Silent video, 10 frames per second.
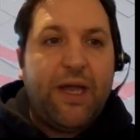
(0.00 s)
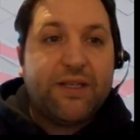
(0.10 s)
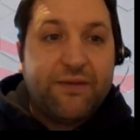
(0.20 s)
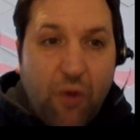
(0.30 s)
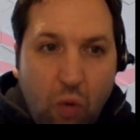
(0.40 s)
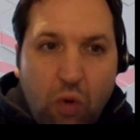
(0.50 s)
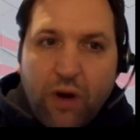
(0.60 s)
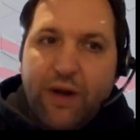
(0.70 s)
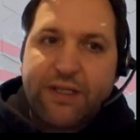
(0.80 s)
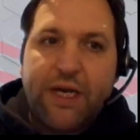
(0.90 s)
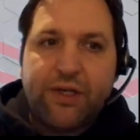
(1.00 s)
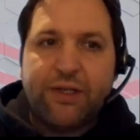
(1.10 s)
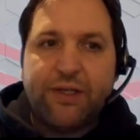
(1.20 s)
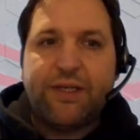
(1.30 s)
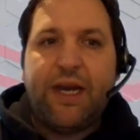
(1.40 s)
is for
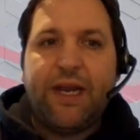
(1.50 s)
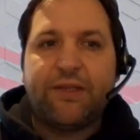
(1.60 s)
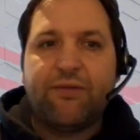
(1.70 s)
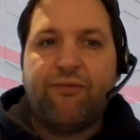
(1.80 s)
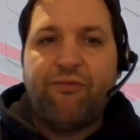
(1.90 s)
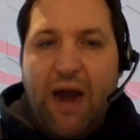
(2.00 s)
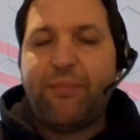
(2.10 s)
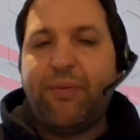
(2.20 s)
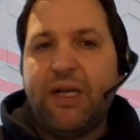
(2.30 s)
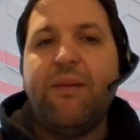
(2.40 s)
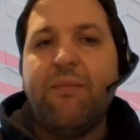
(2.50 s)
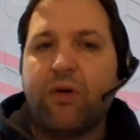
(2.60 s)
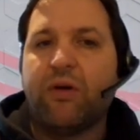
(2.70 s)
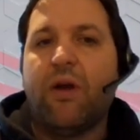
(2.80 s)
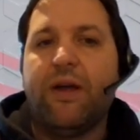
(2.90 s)
organizations seeking to rapidly
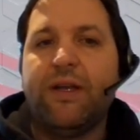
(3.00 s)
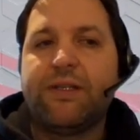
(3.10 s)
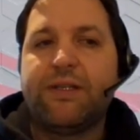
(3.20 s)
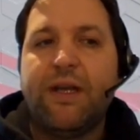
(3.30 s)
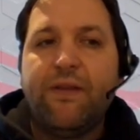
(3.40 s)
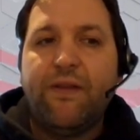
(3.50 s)
modernize